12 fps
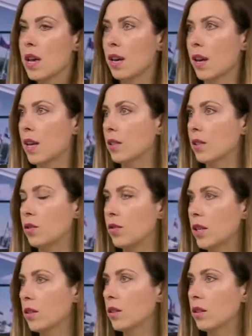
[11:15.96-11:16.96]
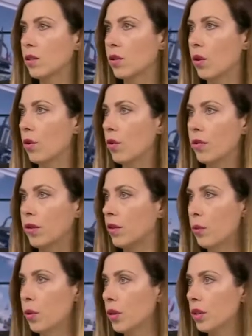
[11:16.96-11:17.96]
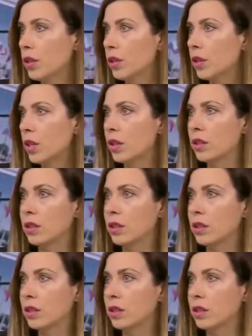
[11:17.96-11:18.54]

it has its resonance all over the world. And